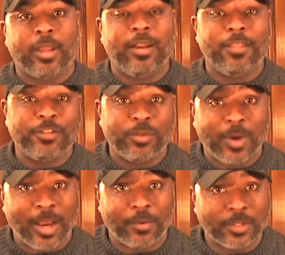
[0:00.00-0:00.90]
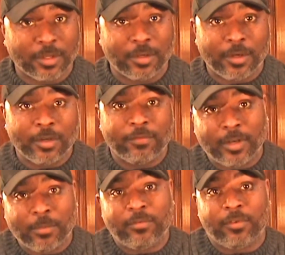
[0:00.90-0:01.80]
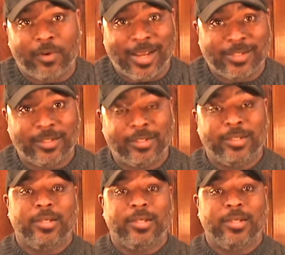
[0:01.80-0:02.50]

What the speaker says: Another 2 hours on the phone with Verizon.